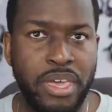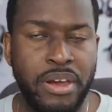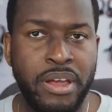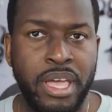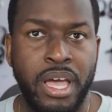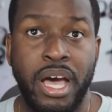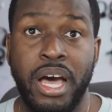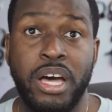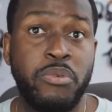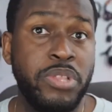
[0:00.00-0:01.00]
there,
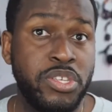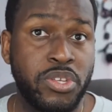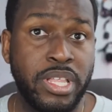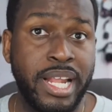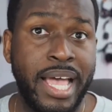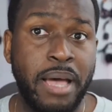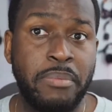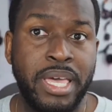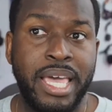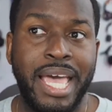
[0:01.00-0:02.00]
a really solid app,
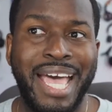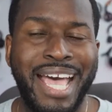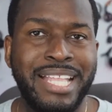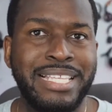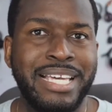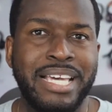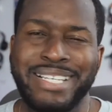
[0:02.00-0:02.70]
and